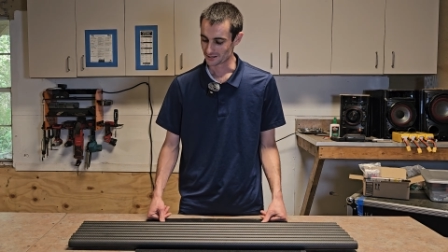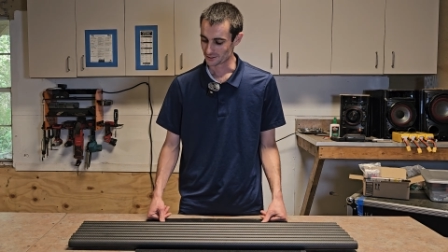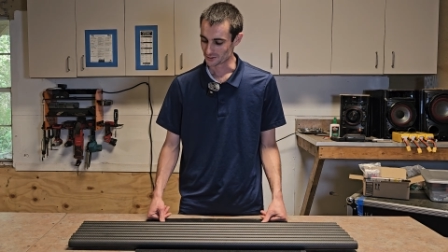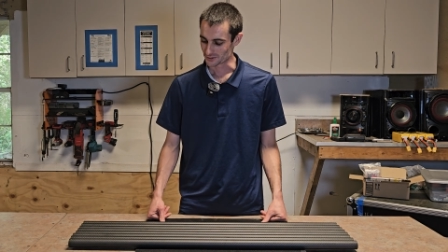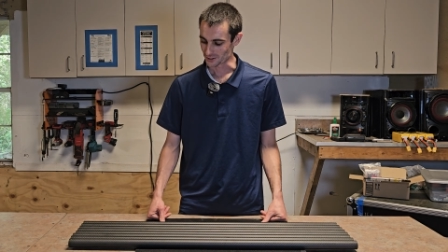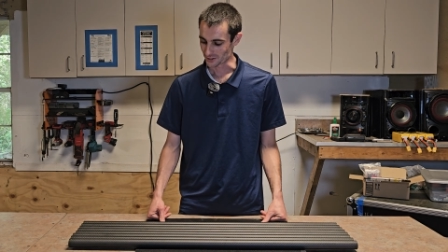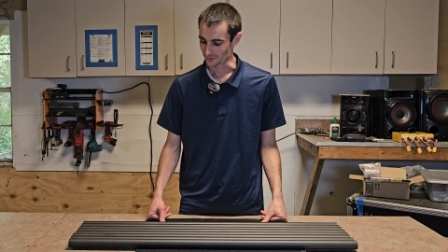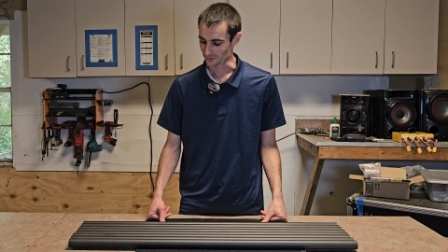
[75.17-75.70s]

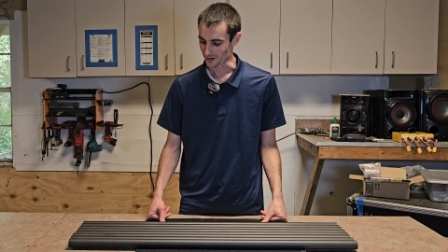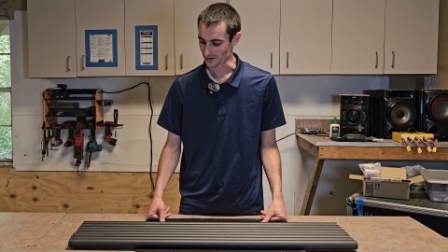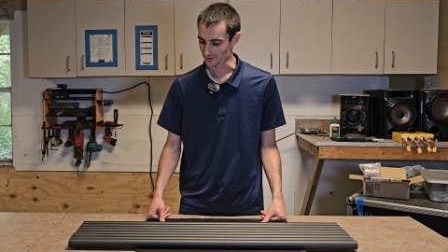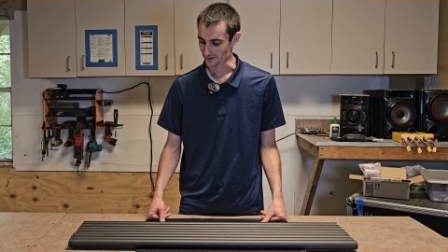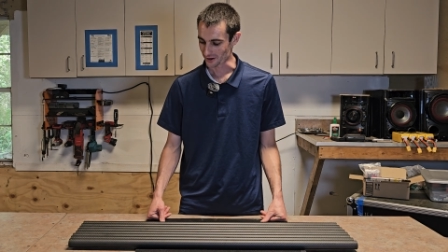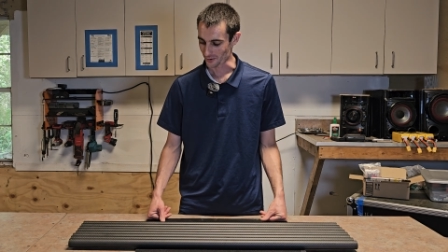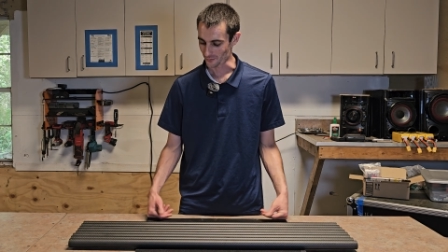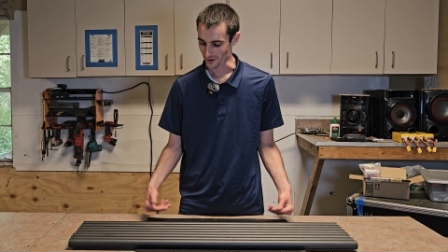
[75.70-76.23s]
So I
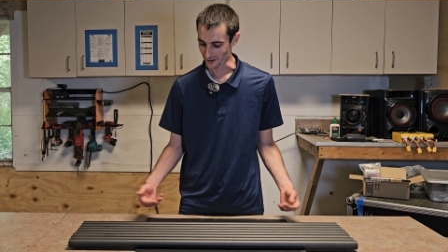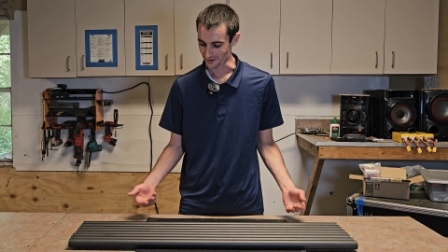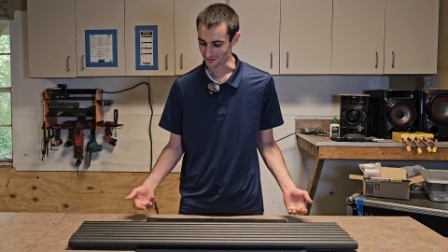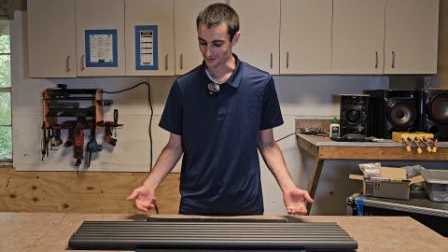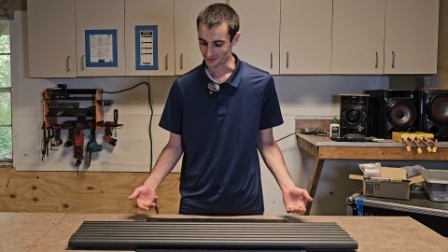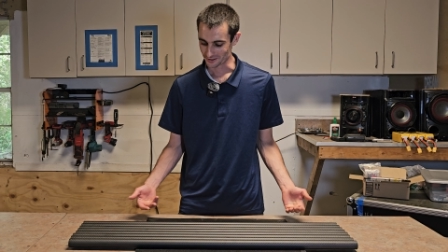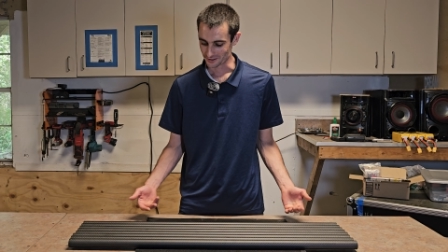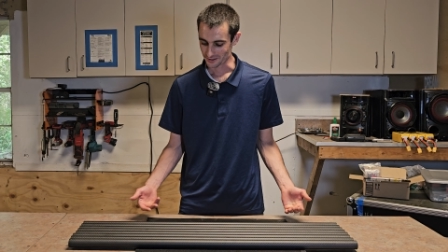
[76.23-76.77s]
thought,
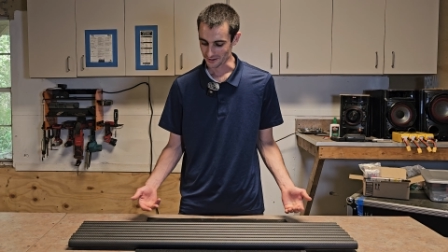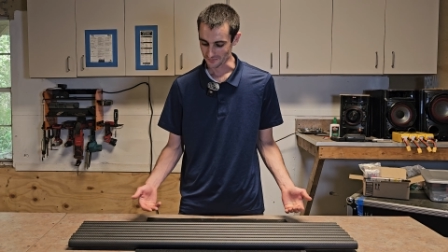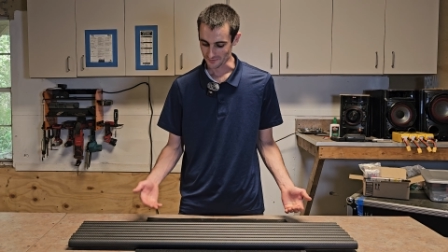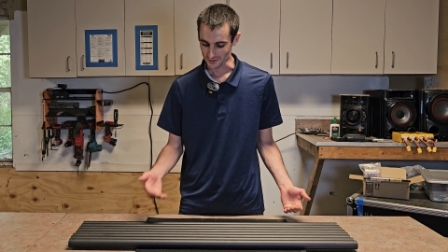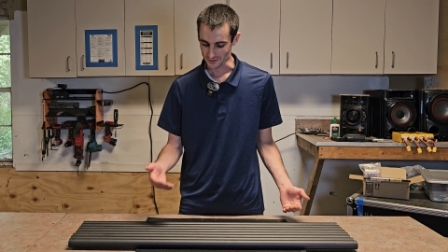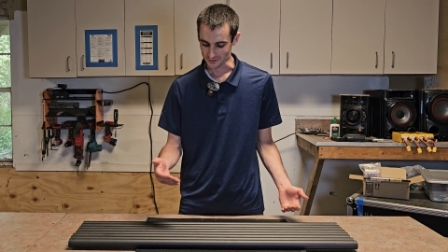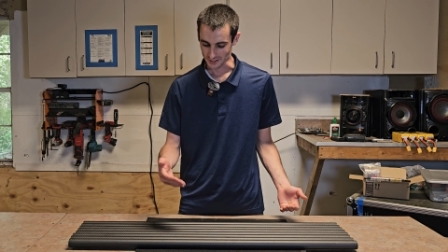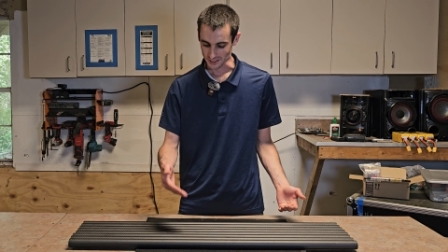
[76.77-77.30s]
well, if I
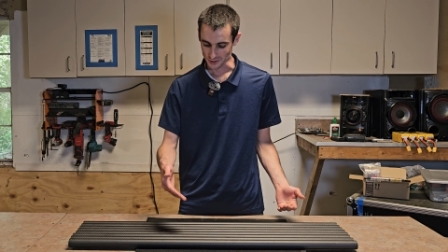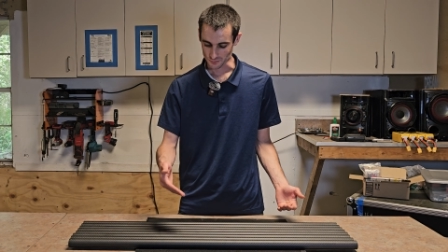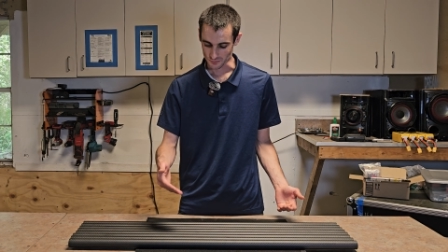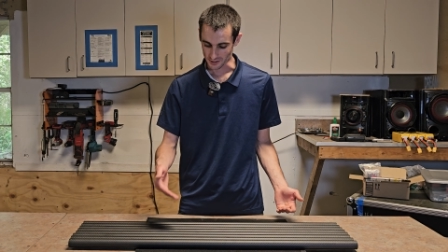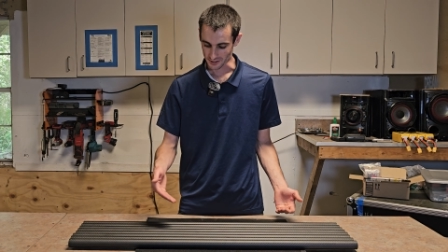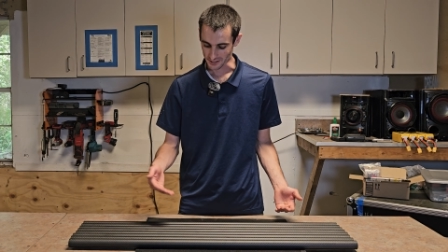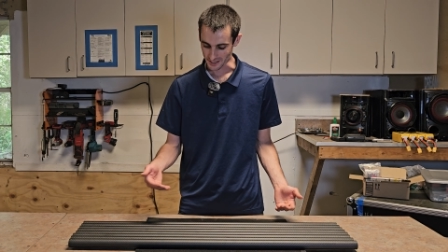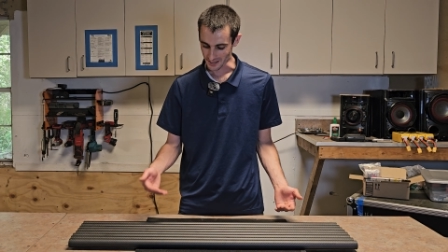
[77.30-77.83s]
used each
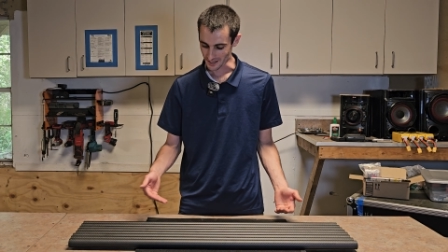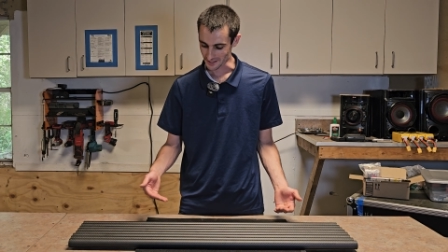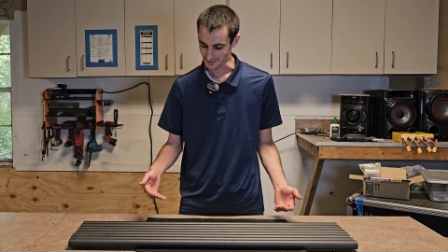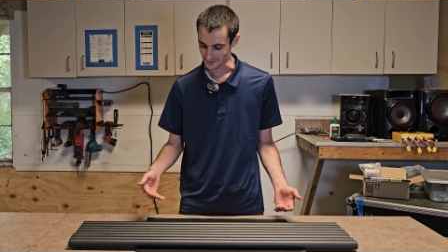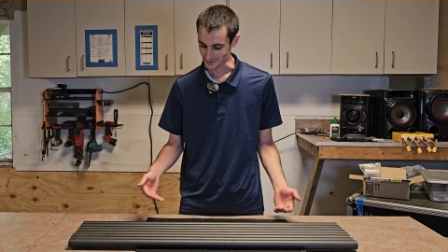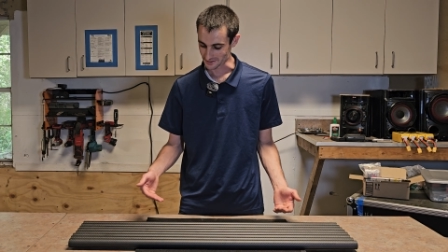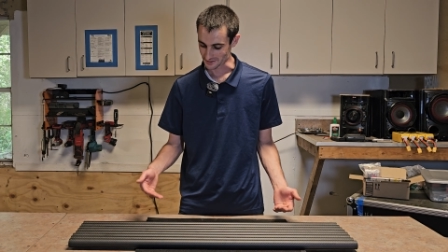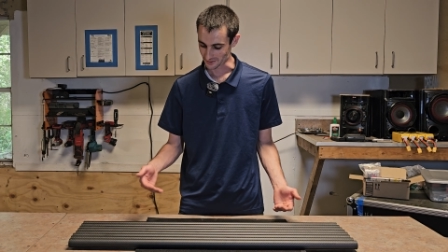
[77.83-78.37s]
one
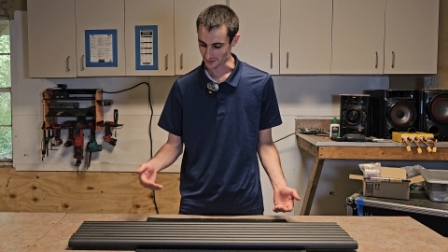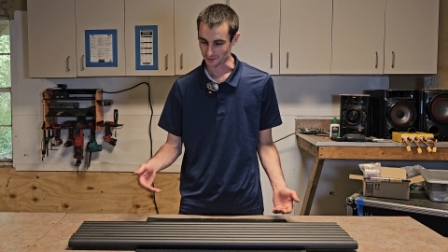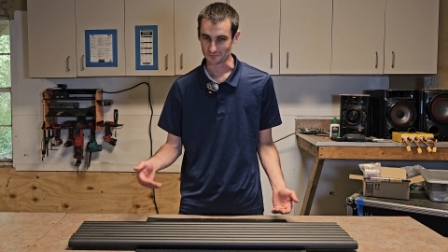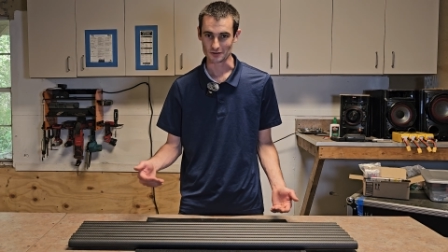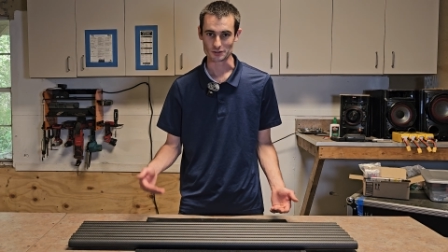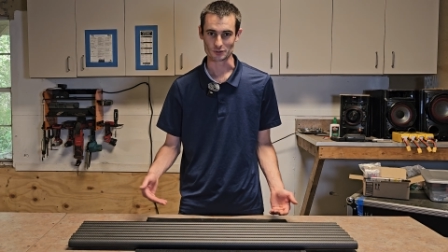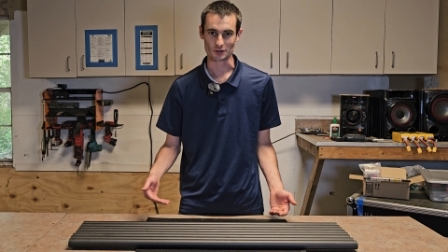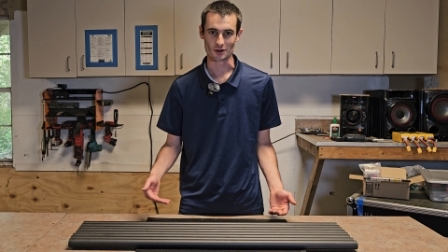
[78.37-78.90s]
as its own
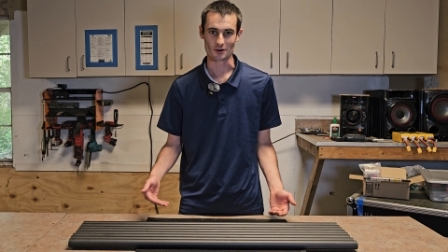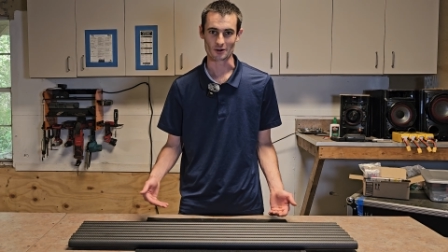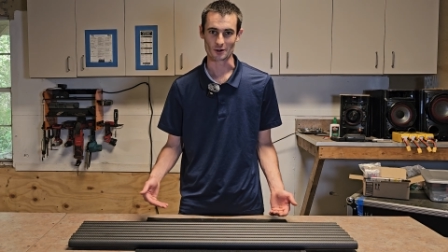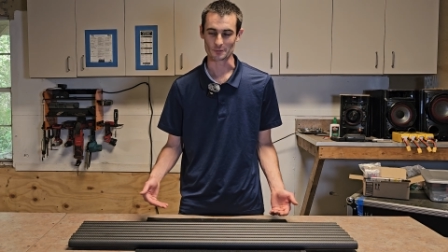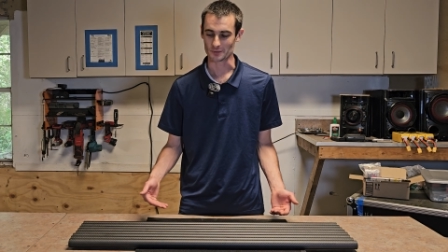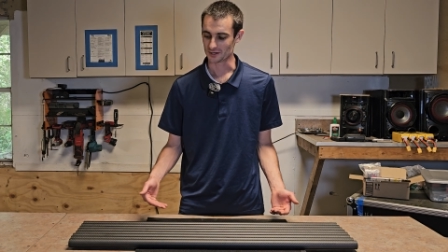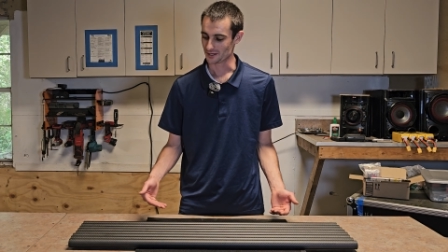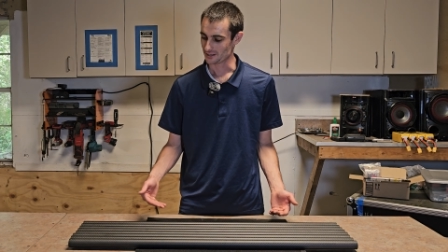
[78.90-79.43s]
individual
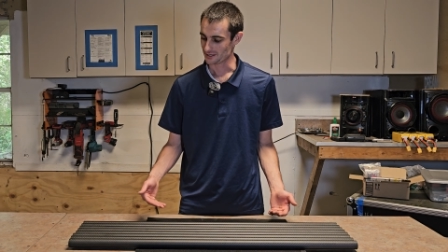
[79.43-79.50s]
arm